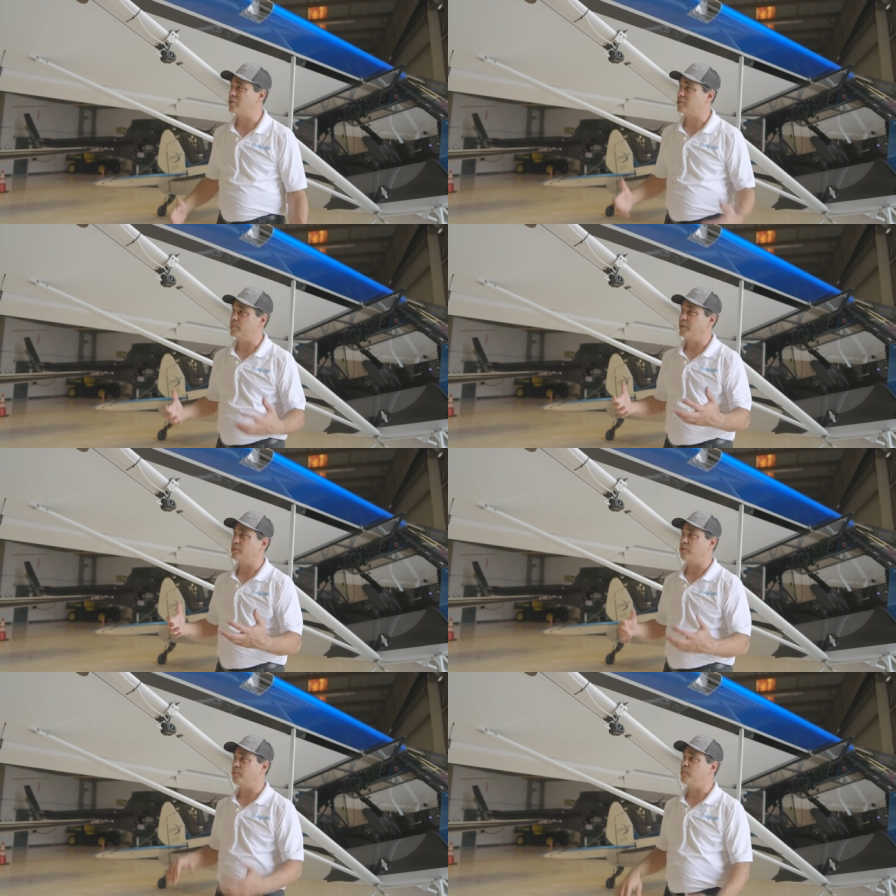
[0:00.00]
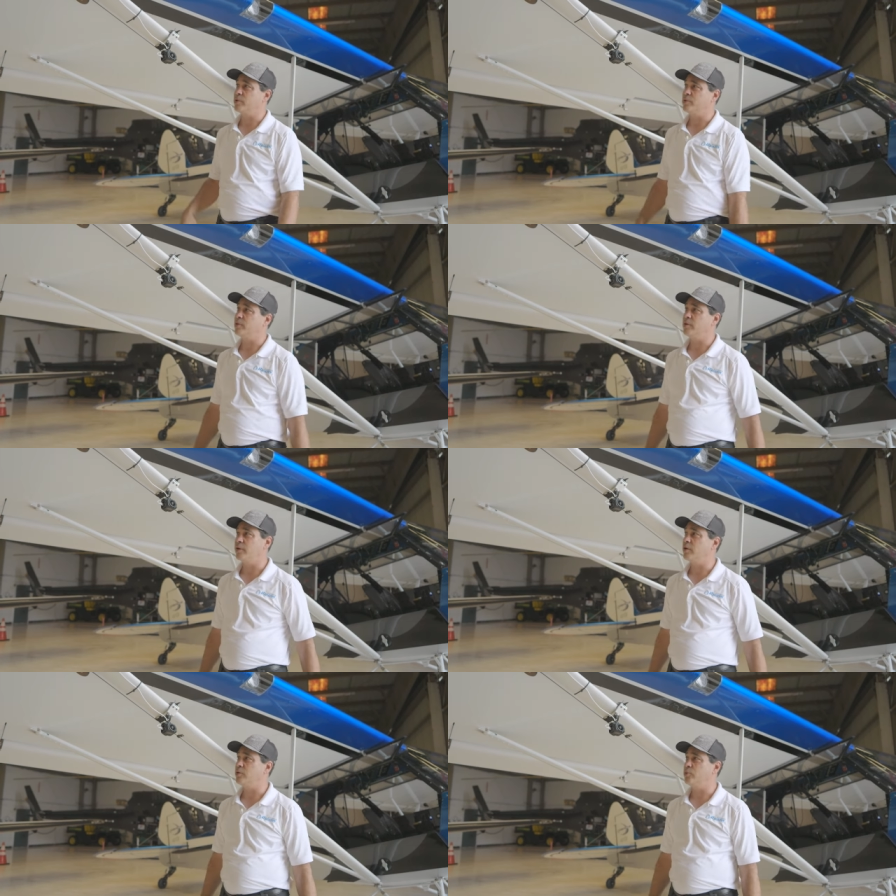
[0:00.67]
expensive, but they
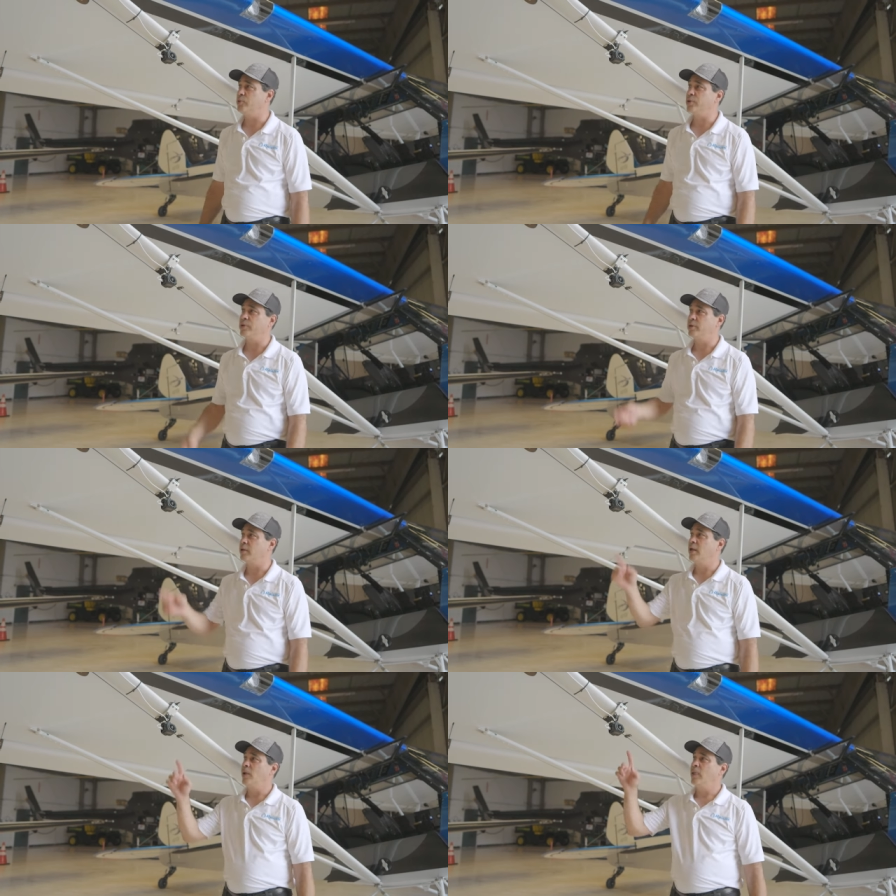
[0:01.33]
are really good,